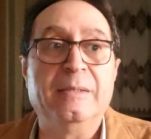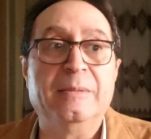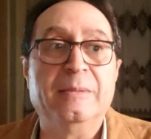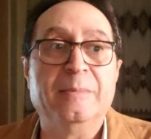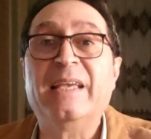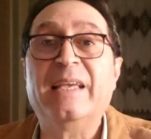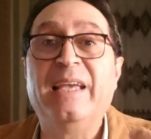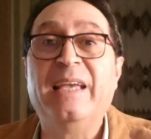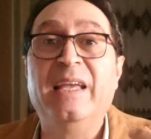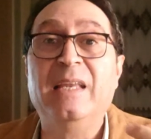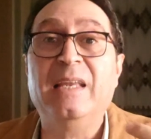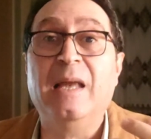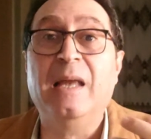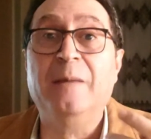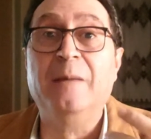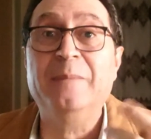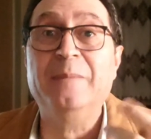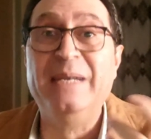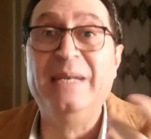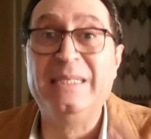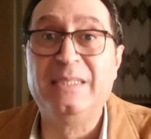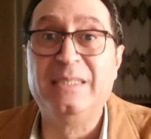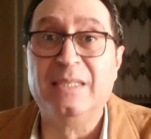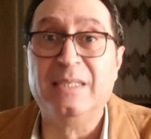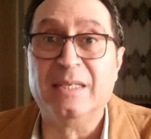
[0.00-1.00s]

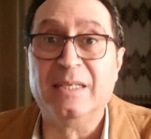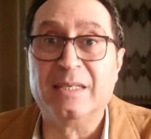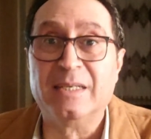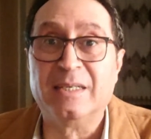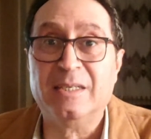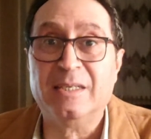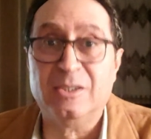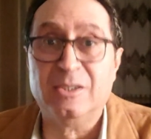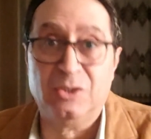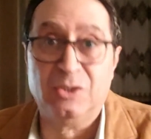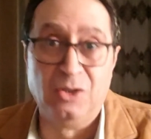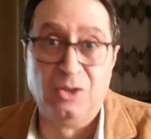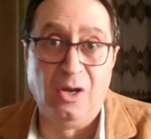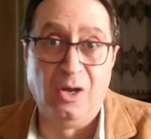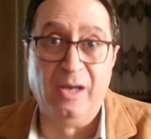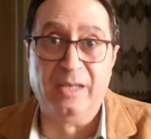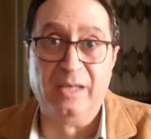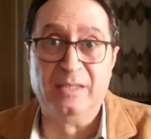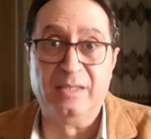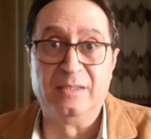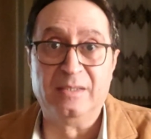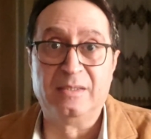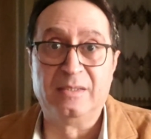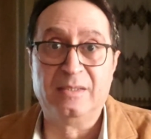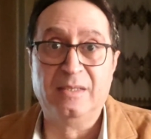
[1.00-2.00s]
kinematic
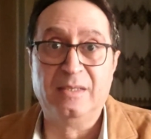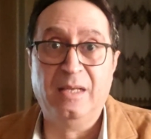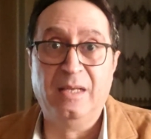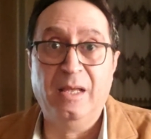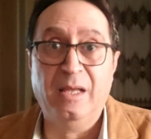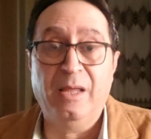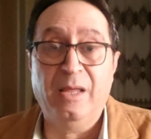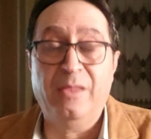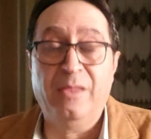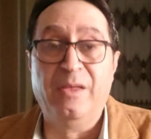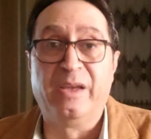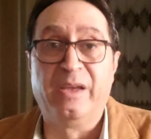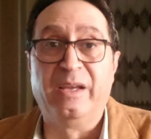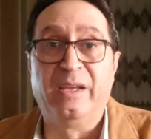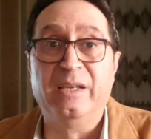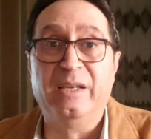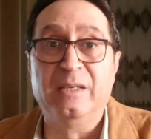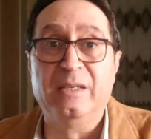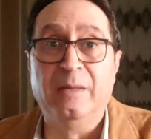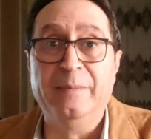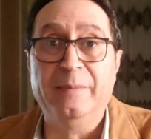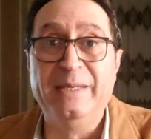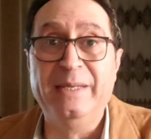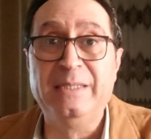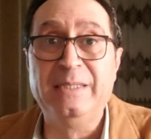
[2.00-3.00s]
joints. The
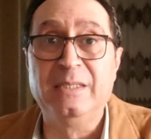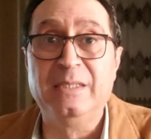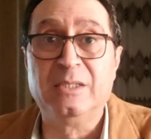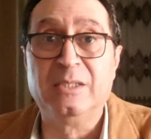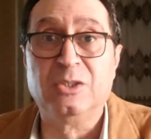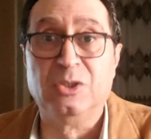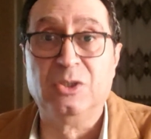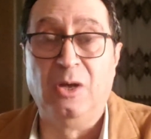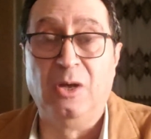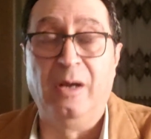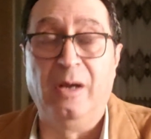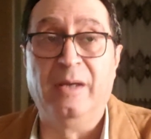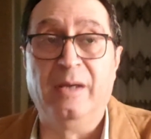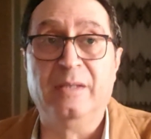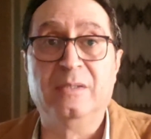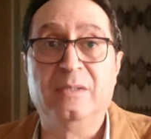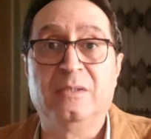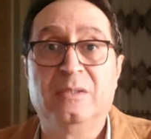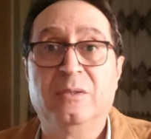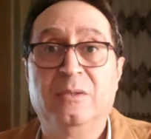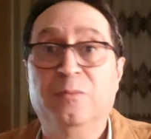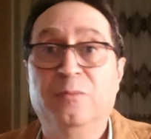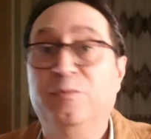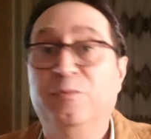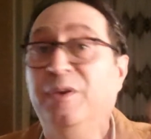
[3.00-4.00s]
kinematic joints,
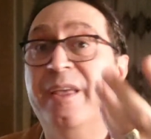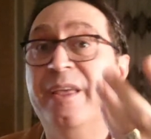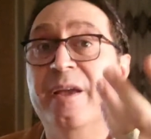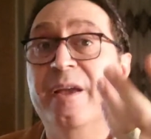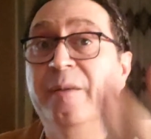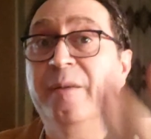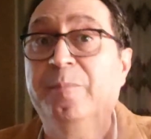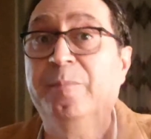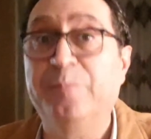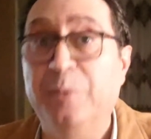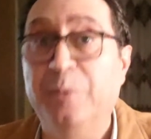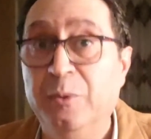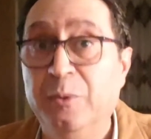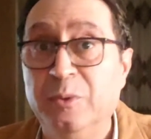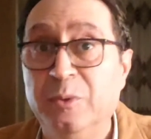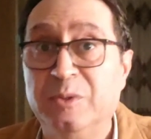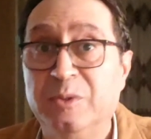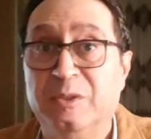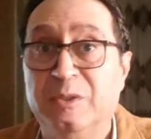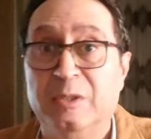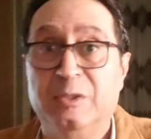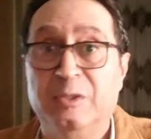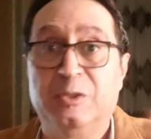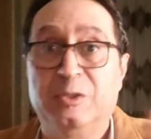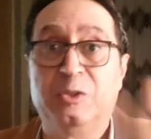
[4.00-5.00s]
very
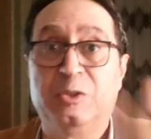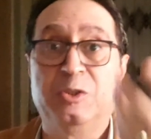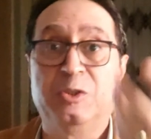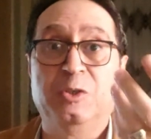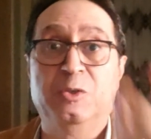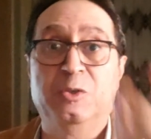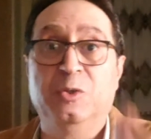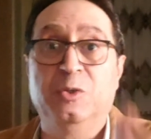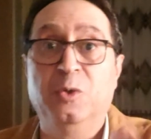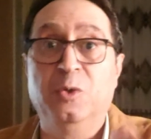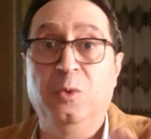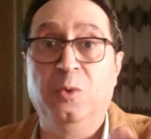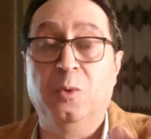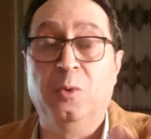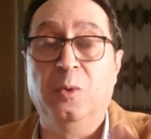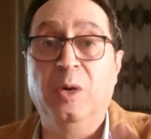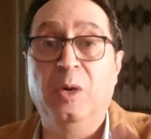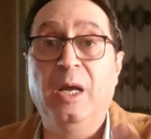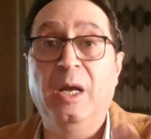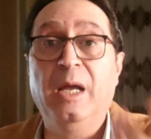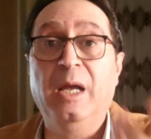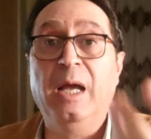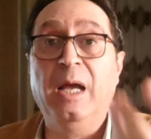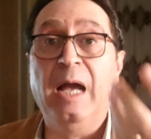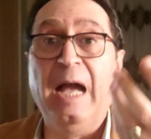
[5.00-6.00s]
important to know
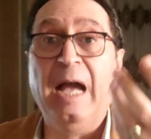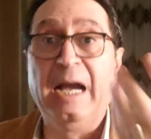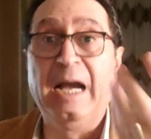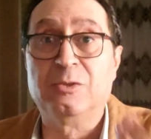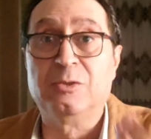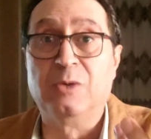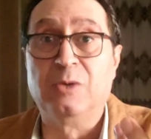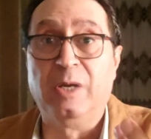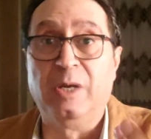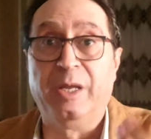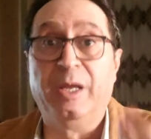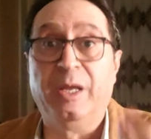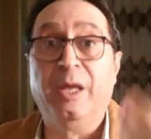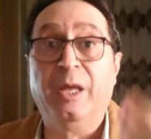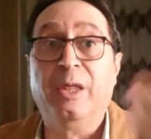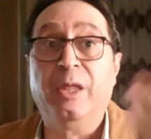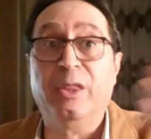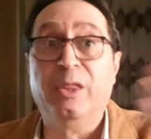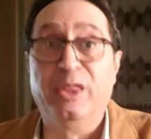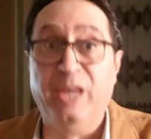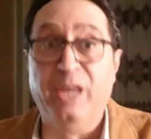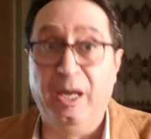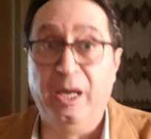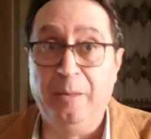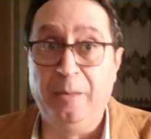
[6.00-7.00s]
actually
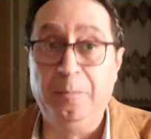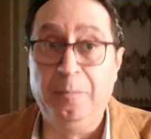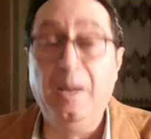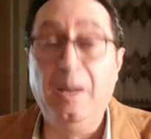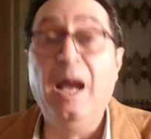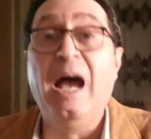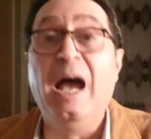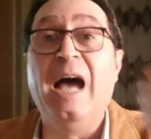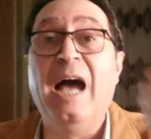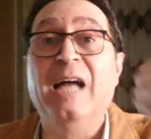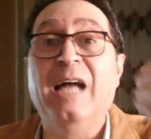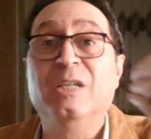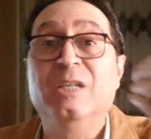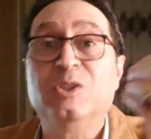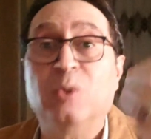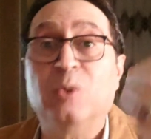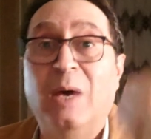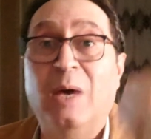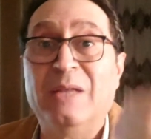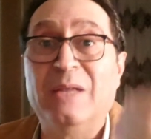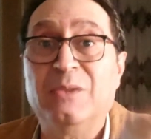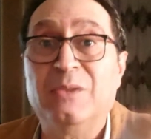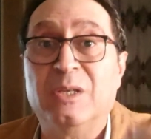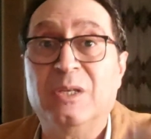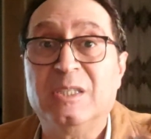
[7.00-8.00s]
them and to
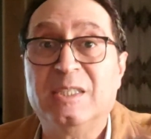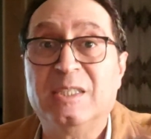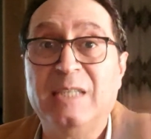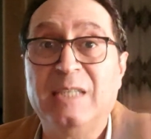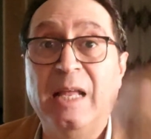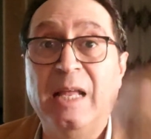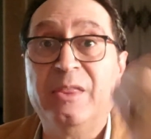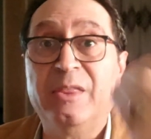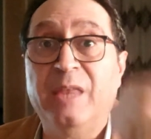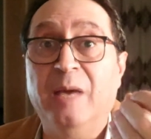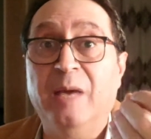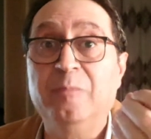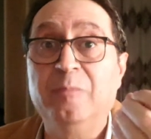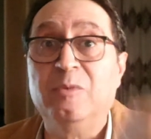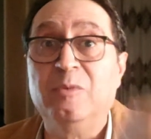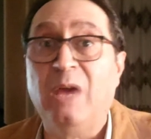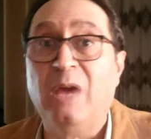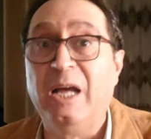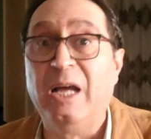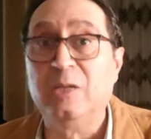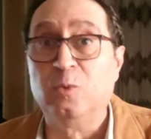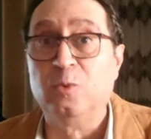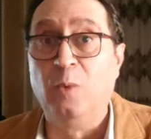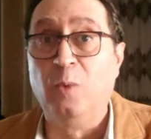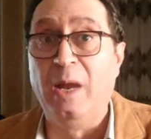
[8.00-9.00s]
understand them
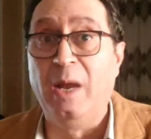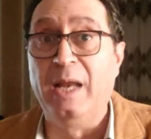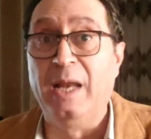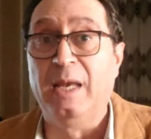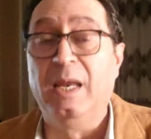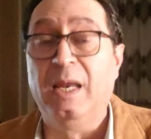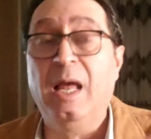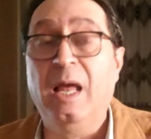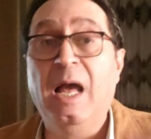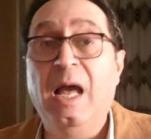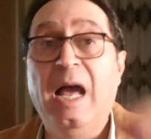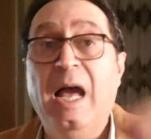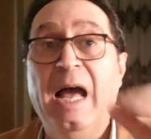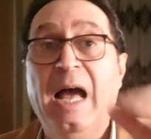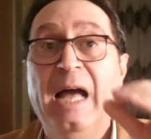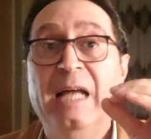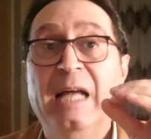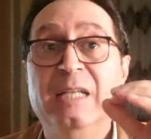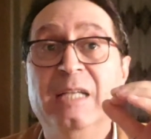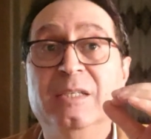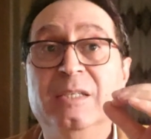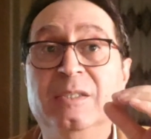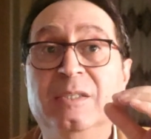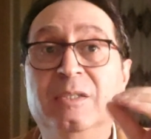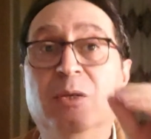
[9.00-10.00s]
right well,
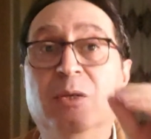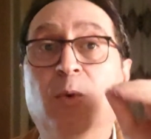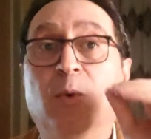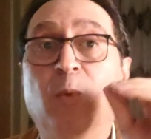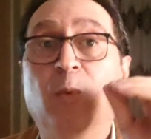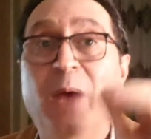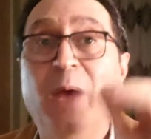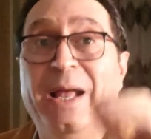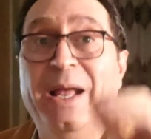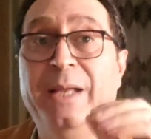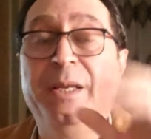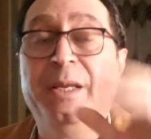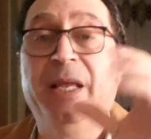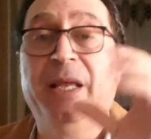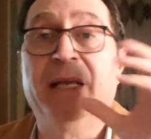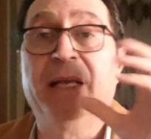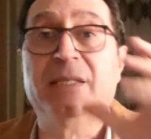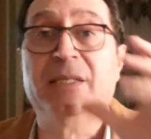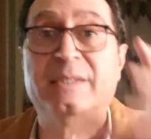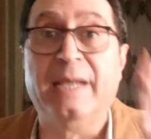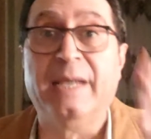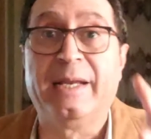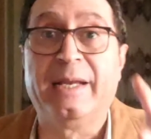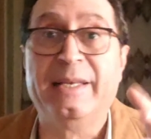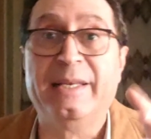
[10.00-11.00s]
and when
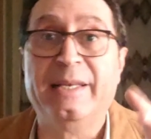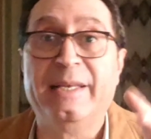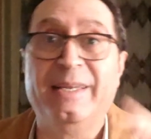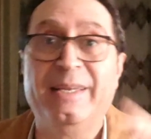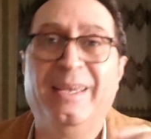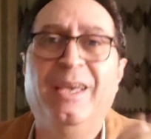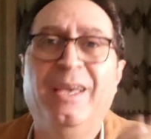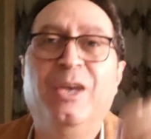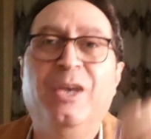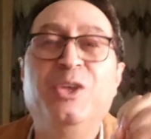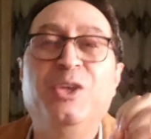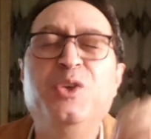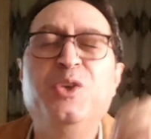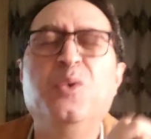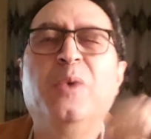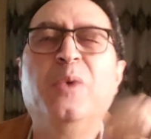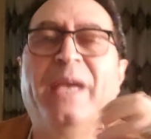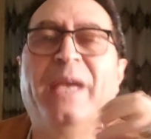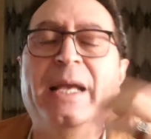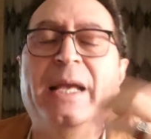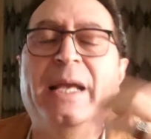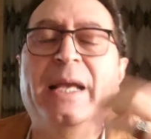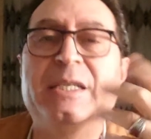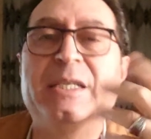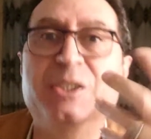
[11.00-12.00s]
exactly you can